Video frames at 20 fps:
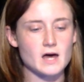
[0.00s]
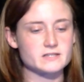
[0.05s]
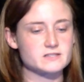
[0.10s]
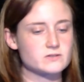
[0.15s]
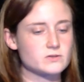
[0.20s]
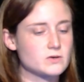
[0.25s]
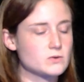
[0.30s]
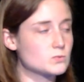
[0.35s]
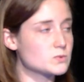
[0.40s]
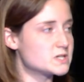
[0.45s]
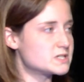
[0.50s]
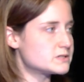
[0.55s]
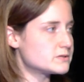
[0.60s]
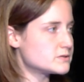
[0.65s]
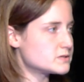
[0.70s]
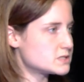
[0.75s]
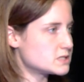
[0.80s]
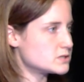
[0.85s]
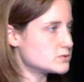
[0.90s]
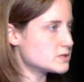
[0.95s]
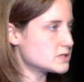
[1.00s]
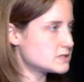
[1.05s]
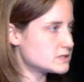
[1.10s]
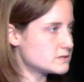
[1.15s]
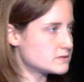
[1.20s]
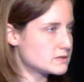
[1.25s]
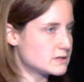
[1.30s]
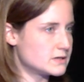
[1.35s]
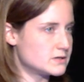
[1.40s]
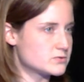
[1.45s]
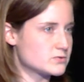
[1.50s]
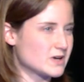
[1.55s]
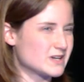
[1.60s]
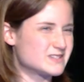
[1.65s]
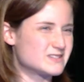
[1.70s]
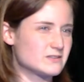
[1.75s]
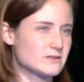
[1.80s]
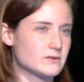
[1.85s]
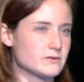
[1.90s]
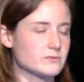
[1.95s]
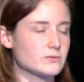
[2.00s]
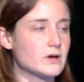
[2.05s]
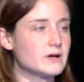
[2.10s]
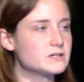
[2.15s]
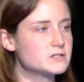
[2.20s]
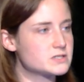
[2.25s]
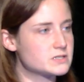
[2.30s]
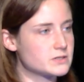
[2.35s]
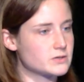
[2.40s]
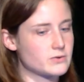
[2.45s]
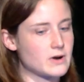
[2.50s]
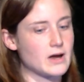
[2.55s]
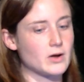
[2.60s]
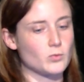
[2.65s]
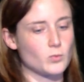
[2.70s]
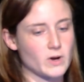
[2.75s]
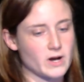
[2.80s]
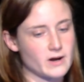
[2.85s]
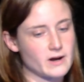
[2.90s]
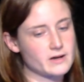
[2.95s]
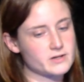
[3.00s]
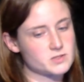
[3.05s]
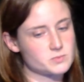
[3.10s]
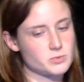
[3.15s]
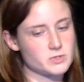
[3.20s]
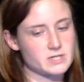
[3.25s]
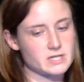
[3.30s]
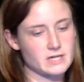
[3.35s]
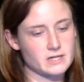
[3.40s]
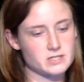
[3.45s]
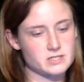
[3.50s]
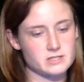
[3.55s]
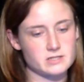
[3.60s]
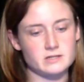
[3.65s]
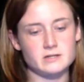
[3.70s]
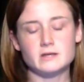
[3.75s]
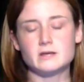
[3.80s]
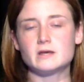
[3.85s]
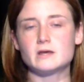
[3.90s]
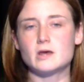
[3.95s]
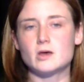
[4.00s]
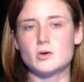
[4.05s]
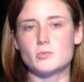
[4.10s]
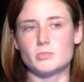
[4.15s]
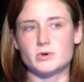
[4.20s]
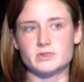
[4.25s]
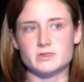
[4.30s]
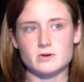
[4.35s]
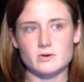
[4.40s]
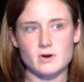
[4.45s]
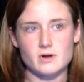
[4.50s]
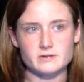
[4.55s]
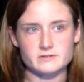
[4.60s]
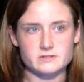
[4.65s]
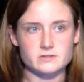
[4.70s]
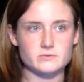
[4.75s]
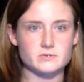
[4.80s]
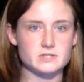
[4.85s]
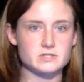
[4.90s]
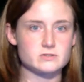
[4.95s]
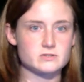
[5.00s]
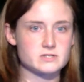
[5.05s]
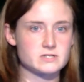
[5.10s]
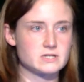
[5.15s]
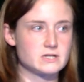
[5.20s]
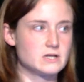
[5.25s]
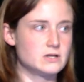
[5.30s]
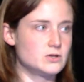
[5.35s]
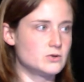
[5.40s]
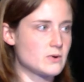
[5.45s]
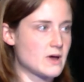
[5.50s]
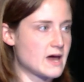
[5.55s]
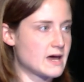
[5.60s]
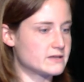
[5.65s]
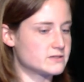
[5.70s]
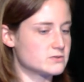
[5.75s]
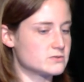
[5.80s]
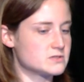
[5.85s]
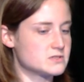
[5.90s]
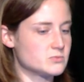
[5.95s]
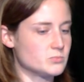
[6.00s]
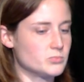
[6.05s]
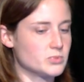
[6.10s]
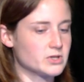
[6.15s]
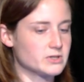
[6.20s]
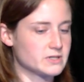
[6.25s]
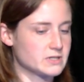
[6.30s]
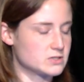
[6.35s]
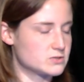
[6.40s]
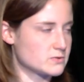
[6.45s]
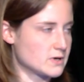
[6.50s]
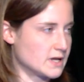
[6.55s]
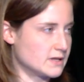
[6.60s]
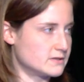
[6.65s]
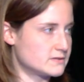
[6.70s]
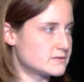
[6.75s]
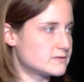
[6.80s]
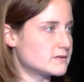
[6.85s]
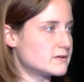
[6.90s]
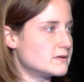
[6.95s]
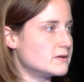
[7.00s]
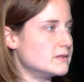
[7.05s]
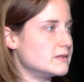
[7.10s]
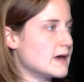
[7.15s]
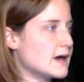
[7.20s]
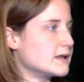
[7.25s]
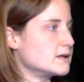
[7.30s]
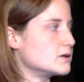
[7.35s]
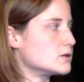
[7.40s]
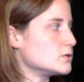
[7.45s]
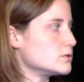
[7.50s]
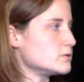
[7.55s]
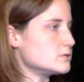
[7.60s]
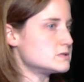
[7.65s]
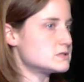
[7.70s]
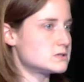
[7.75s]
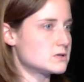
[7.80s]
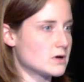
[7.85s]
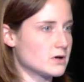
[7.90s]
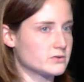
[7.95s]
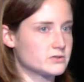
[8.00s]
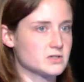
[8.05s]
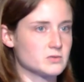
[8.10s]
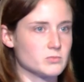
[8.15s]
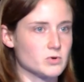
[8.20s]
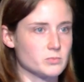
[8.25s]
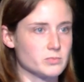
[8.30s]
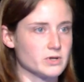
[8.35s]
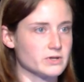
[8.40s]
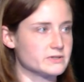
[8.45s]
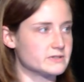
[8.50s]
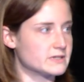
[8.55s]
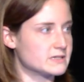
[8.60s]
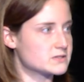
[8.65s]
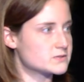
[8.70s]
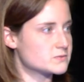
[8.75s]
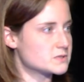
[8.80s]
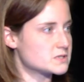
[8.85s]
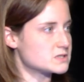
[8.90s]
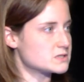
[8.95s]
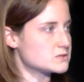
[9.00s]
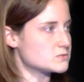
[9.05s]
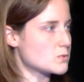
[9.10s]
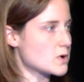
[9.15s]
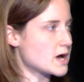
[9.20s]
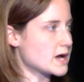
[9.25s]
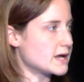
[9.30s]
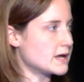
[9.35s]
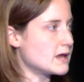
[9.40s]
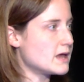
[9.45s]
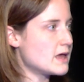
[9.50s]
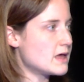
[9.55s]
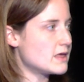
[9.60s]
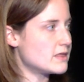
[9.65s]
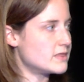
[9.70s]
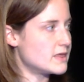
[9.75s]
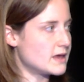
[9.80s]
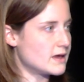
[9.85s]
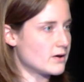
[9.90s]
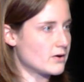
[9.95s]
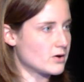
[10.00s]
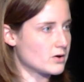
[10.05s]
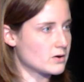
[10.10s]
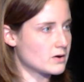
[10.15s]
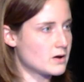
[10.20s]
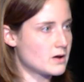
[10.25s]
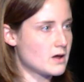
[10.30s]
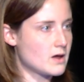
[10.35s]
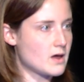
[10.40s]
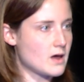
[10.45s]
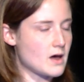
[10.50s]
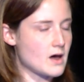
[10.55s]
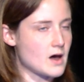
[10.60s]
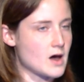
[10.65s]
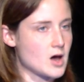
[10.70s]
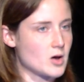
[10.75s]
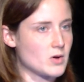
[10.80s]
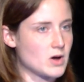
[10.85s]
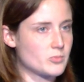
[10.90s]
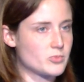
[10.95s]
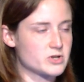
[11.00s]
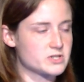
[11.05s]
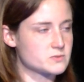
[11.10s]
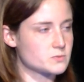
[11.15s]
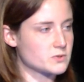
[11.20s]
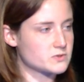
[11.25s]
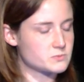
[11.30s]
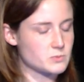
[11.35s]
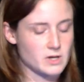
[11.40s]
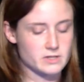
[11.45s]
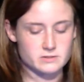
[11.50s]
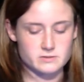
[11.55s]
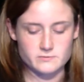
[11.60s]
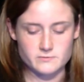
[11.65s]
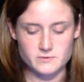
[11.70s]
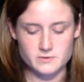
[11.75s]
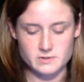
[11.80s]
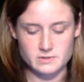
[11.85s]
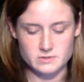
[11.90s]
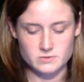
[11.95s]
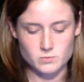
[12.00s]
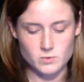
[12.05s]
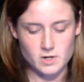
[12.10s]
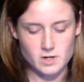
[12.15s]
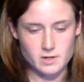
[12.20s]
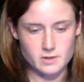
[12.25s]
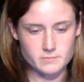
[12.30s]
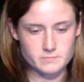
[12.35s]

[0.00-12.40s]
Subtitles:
So their research interests are largely around warehouse protection, but they're also interested in new hazards and building trends, and that includes tall timber buildings, which is why they are a principal sponsor for this work.